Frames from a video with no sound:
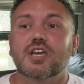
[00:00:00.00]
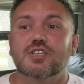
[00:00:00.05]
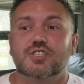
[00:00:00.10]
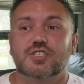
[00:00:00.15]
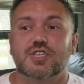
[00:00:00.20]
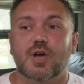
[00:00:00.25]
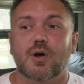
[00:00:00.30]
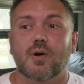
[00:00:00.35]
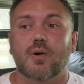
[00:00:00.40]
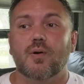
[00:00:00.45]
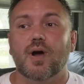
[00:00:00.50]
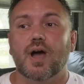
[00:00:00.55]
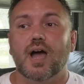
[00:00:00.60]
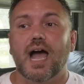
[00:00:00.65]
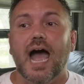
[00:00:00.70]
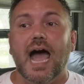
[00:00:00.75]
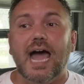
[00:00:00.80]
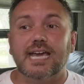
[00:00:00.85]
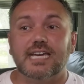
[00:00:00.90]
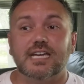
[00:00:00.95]
so
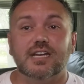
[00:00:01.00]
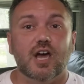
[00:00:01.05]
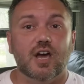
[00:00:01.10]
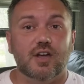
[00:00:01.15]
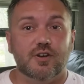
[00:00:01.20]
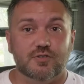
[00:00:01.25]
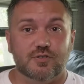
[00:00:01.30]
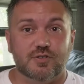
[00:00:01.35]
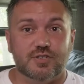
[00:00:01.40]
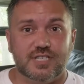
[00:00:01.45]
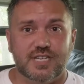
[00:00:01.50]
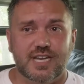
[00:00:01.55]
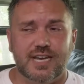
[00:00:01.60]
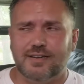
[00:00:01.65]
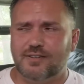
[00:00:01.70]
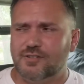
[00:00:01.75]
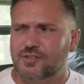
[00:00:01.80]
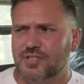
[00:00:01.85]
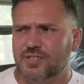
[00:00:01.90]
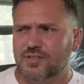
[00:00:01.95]
I can
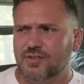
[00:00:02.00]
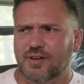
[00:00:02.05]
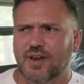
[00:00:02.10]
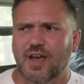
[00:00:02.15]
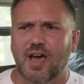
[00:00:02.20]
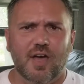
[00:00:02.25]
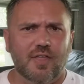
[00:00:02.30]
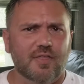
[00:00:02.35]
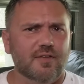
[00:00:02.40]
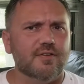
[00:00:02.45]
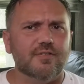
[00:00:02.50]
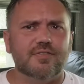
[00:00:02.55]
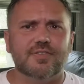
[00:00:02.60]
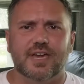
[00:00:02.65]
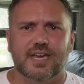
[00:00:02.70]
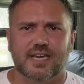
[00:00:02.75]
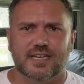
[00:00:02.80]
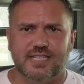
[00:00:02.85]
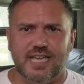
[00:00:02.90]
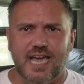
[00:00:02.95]
understand just on other
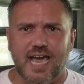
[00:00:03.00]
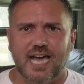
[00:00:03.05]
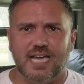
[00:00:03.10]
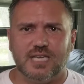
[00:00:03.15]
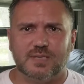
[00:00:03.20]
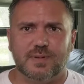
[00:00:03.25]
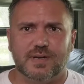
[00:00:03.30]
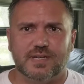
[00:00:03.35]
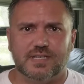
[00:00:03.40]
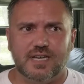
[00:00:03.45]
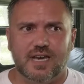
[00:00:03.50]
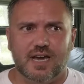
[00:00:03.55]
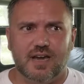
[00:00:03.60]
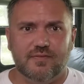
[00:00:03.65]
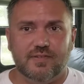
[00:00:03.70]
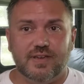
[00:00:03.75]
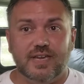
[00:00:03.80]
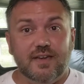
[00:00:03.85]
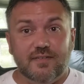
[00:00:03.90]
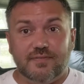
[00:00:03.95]
things the aspect
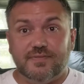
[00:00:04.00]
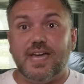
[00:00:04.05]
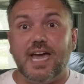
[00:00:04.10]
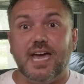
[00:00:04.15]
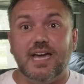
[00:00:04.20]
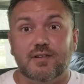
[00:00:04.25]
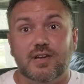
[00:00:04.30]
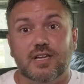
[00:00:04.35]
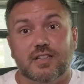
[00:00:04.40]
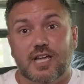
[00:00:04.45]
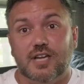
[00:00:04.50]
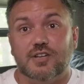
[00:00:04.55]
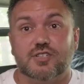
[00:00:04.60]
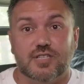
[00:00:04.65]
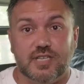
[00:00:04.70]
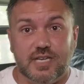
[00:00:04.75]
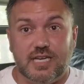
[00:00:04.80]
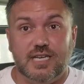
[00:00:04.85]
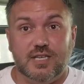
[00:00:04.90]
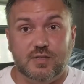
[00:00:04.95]
of if that
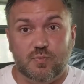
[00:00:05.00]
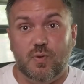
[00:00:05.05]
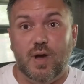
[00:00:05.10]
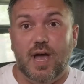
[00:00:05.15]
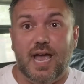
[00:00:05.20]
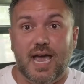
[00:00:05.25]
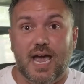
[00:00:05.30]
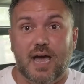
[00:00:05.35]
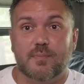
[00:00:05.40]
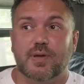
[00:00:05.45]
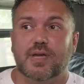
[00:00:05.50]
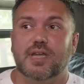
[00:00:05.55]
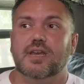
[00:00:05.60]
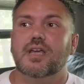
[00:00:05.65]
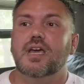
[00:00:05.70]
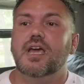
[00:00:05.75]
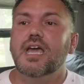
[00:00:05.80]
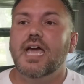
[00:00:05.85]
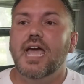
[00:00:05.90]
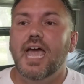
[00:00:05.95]
allegedly is what happened.